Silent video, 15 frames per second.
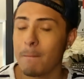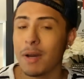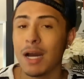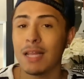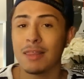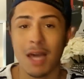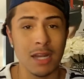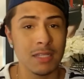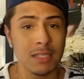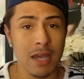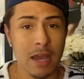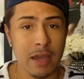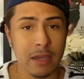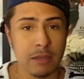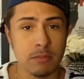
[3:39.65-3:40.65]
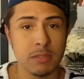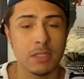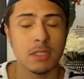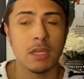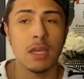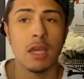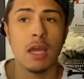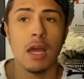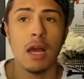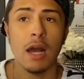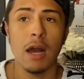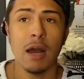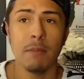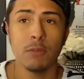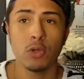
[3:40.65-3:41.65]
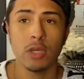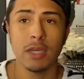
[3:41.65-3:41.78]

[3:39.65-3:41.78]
But a lot of times, um,